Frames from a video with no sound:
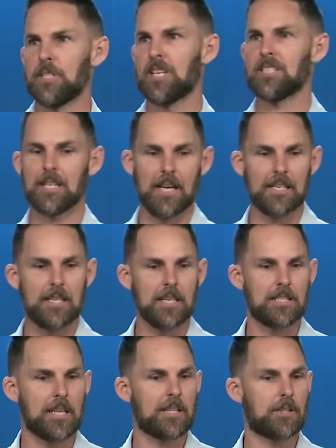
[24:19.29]
He says it like
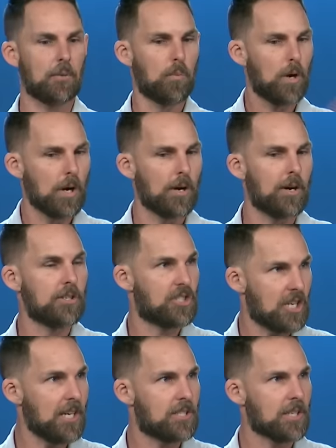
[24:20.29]
this that the Word,
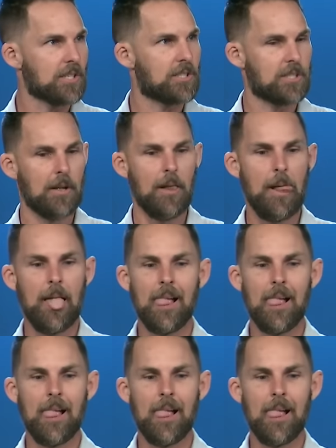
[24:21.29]
Jesus,